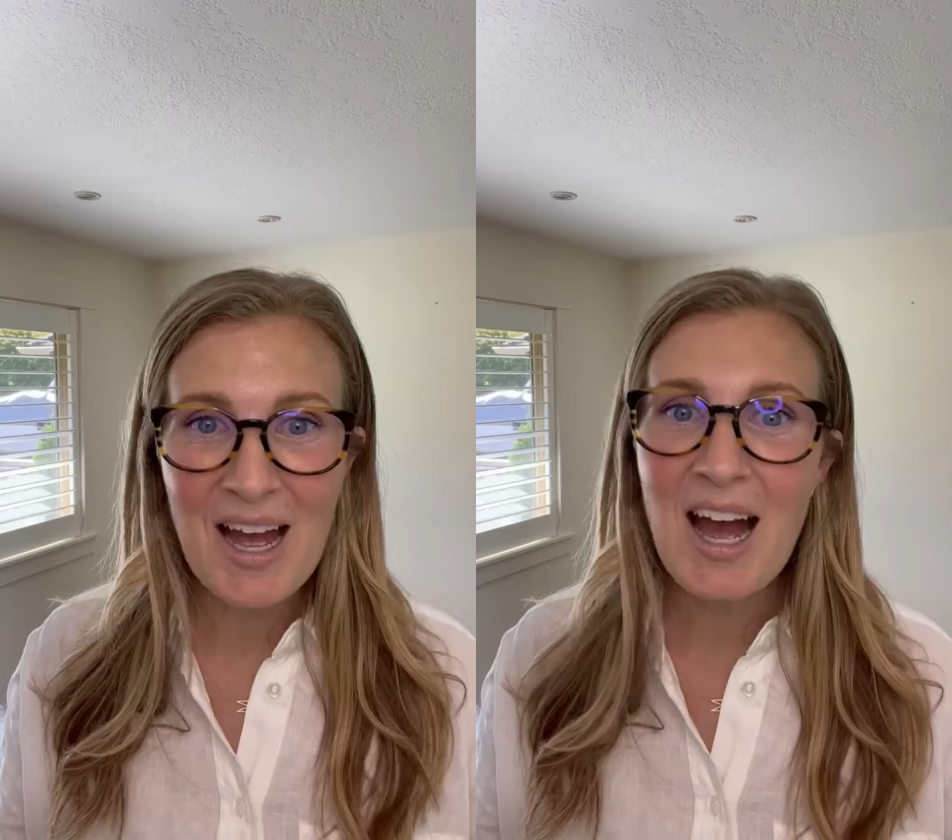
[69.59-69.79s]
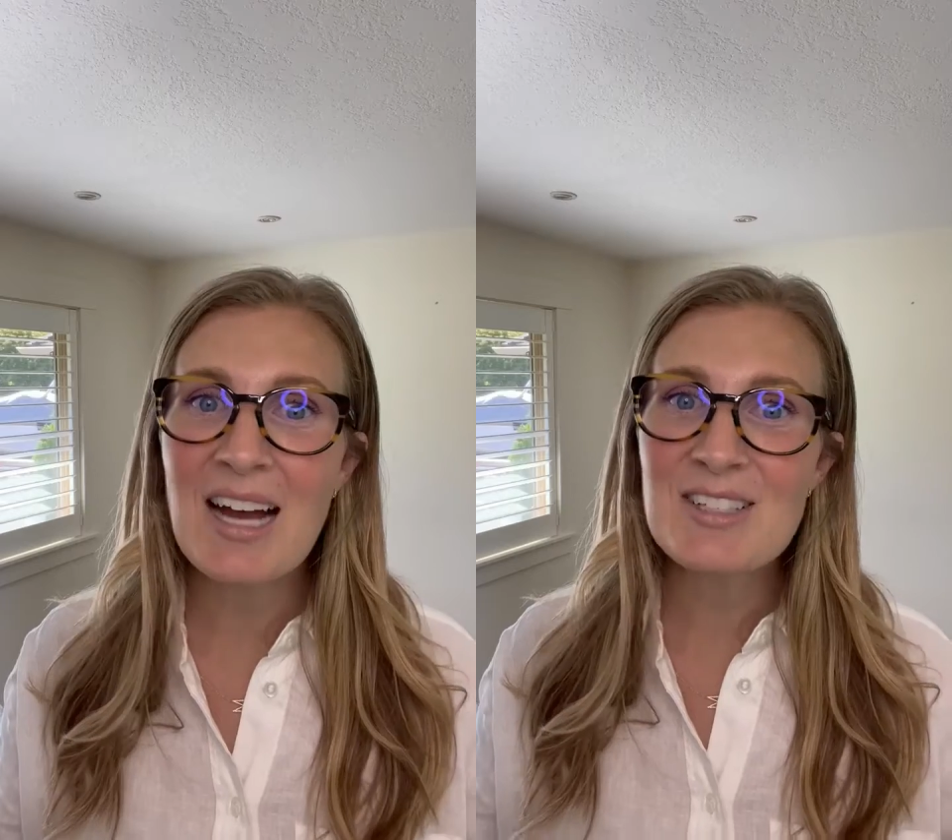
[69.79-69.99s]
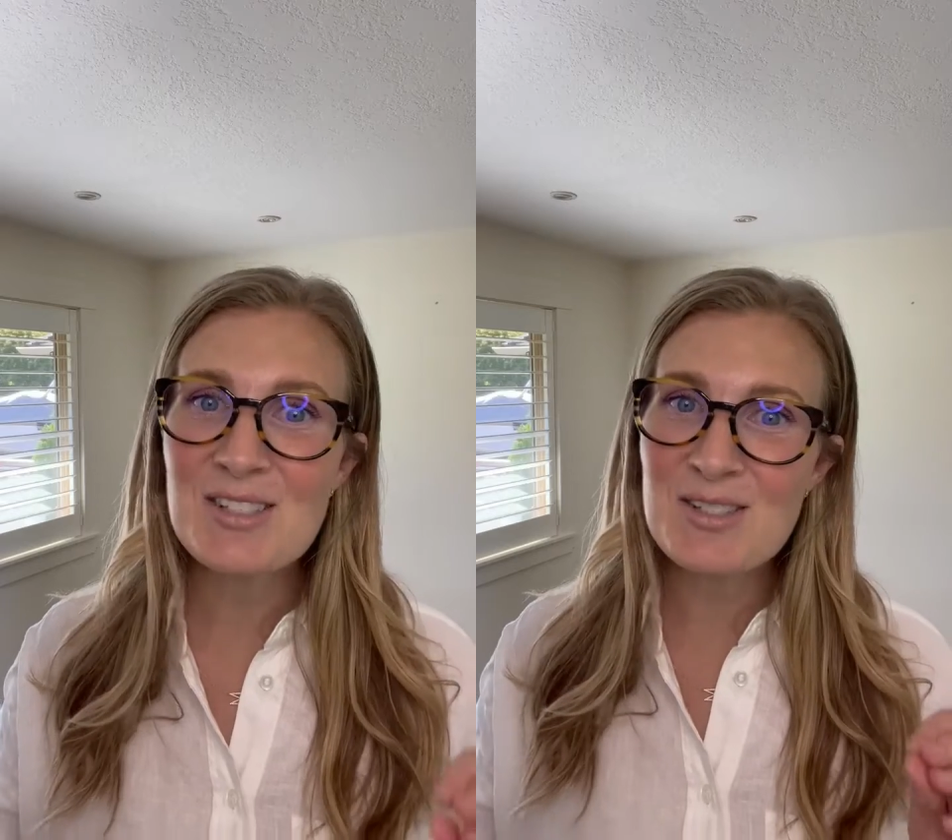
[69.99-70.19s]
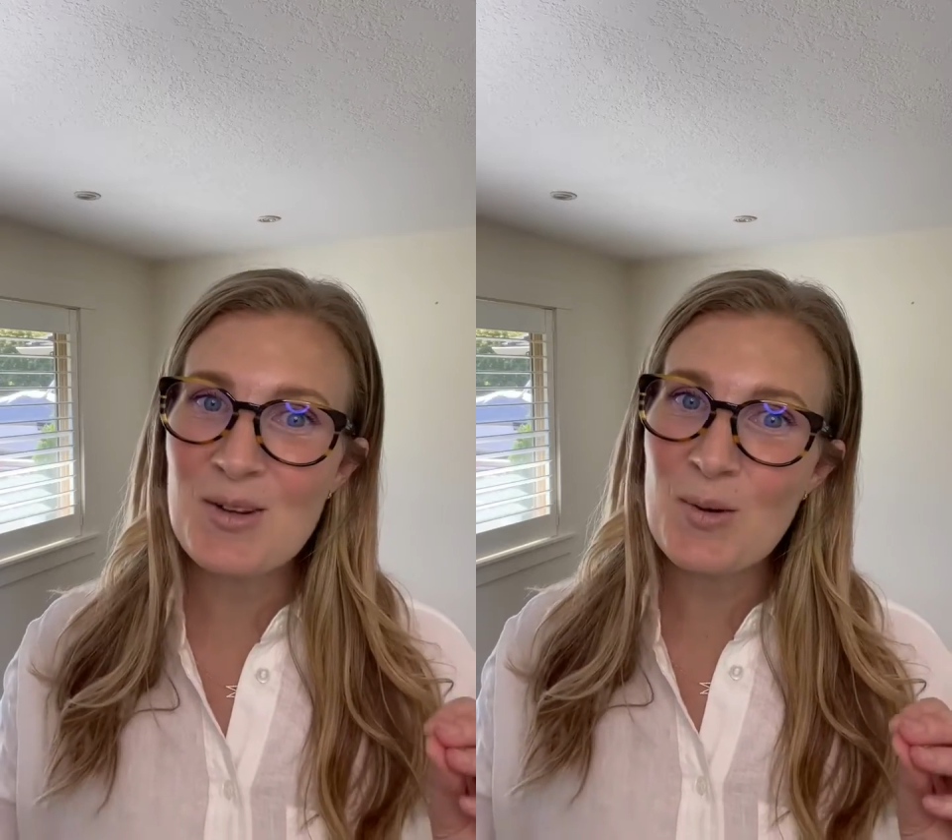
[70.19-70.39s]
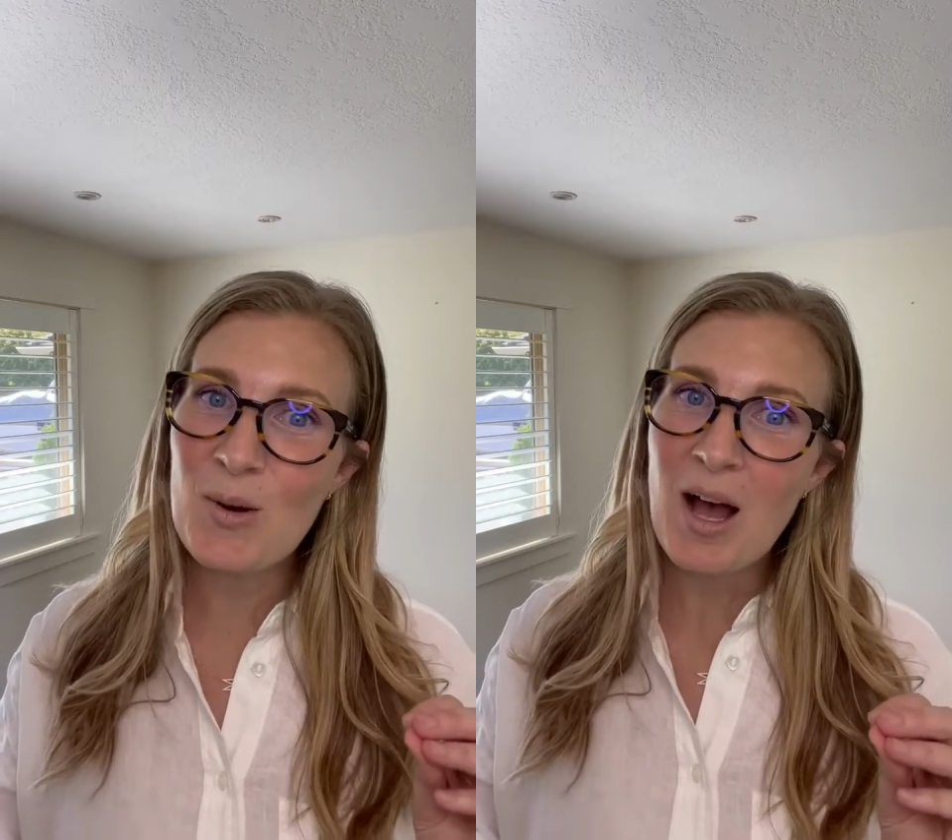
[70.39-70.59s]
I just
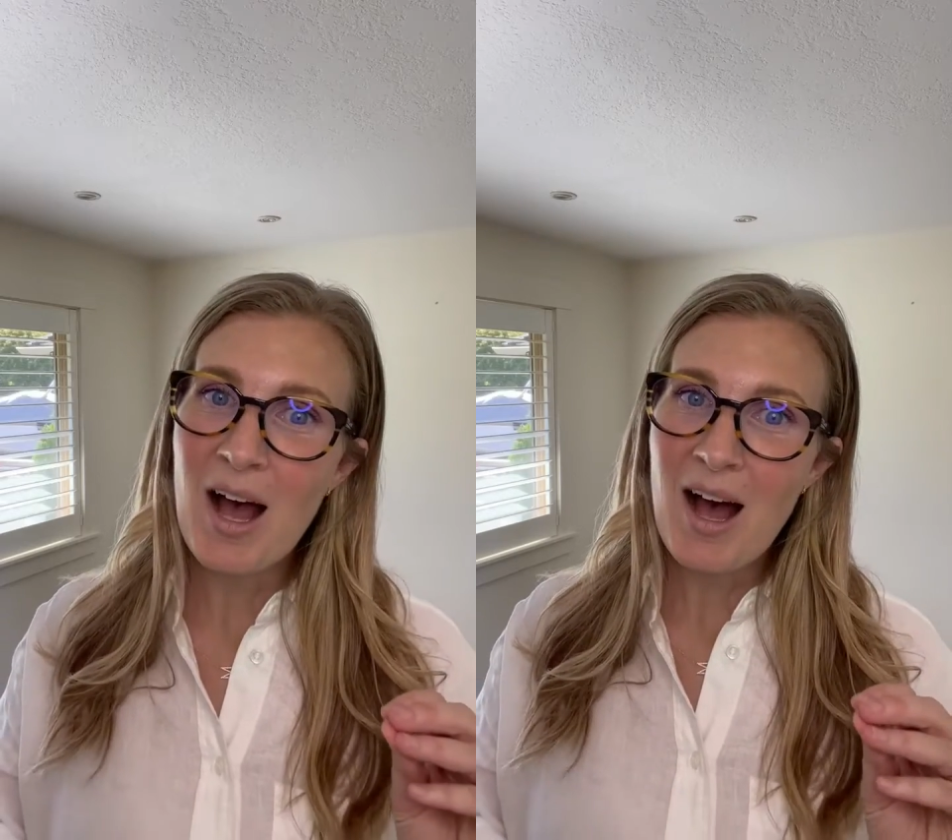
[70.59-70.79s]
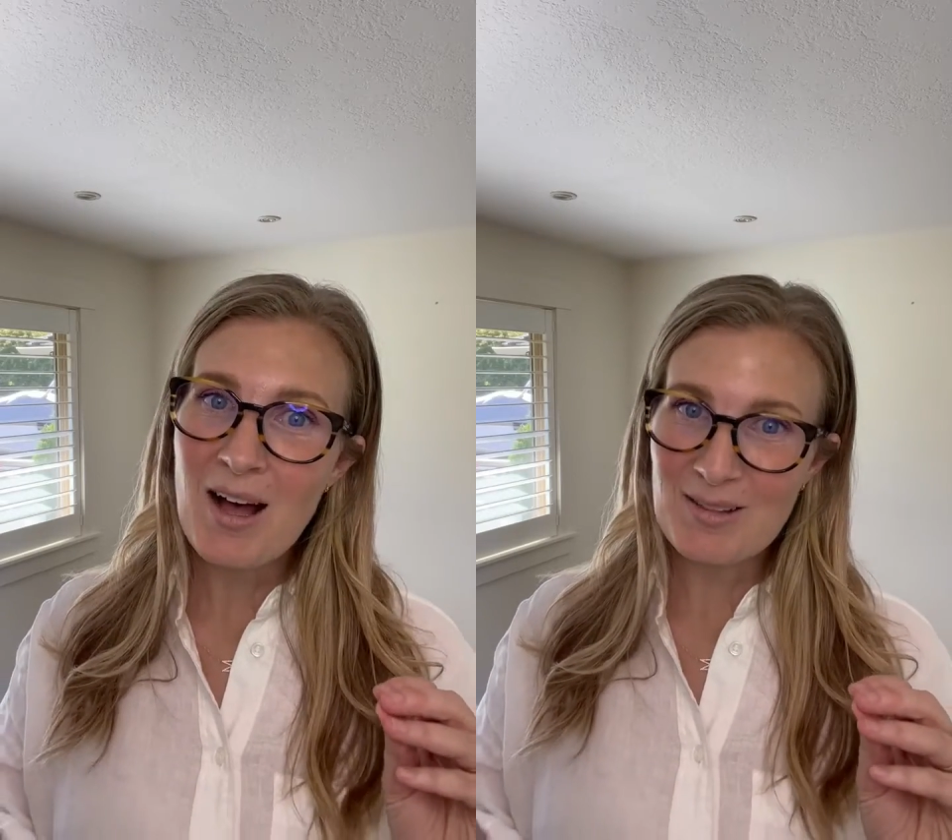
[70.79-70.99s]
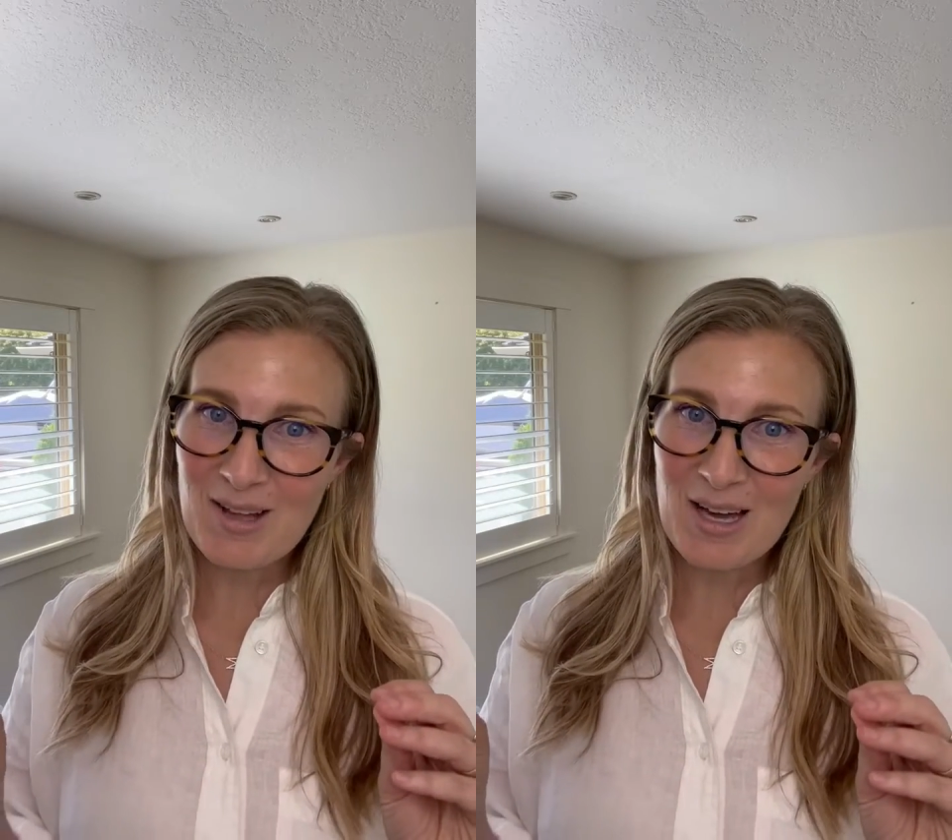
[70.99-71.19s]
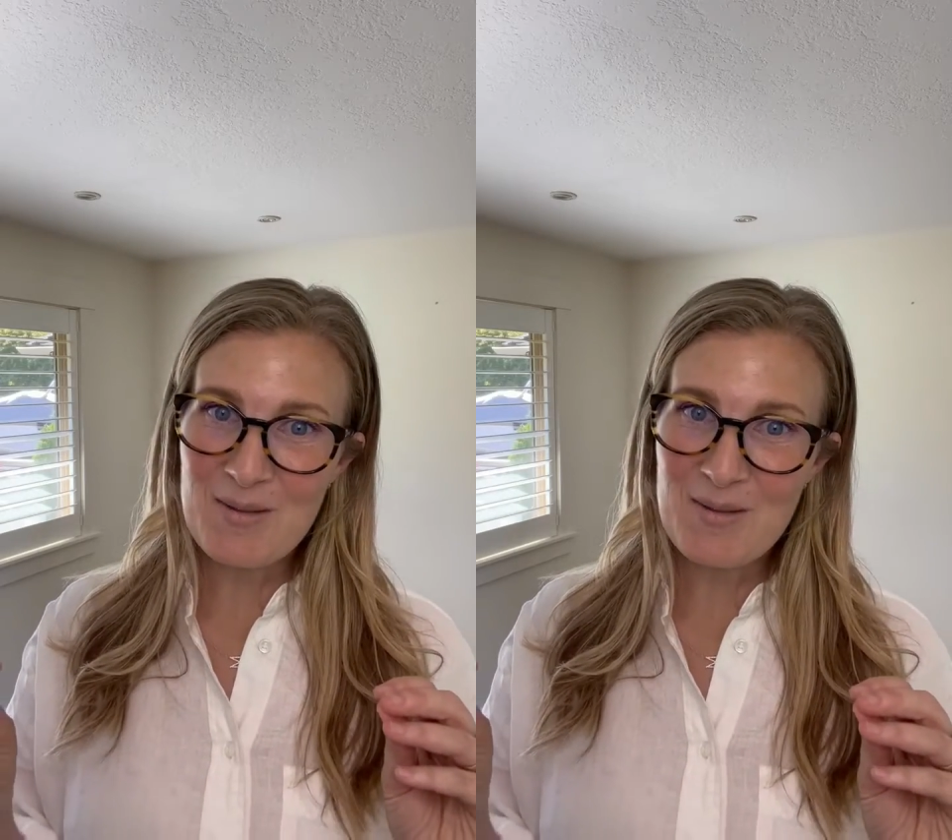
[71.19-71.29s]
know a lot